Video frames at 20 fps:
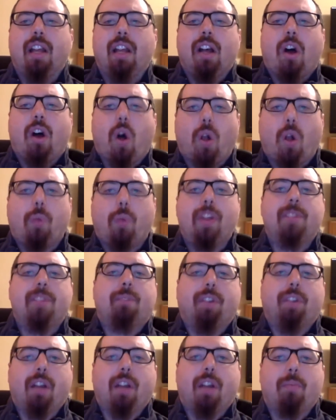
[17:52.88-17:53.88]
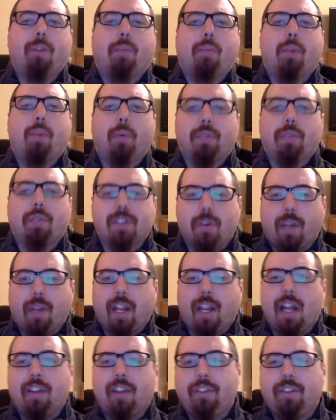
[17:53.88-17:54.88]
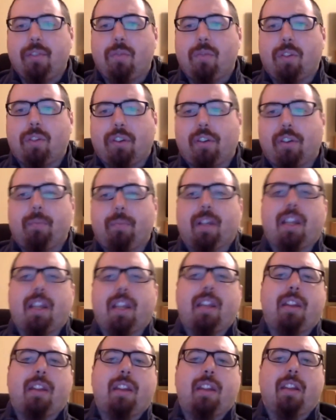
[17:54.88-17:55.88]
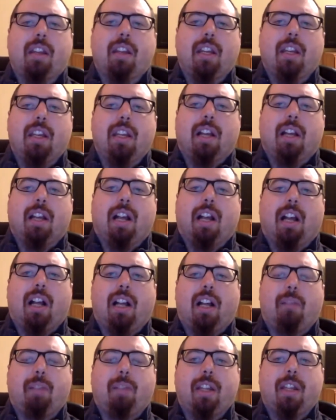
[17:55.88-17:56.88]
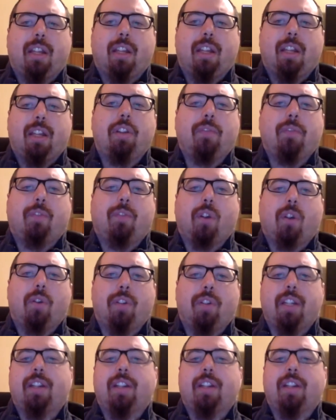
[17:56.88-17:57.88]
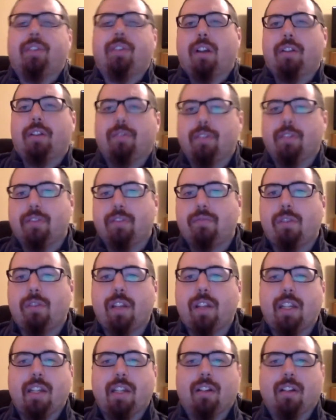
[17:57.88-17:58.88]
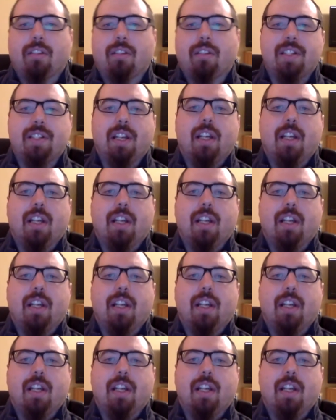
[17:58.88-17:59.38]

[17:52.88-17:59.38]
always put up with what was going on in the world, but he would for only another 120 years.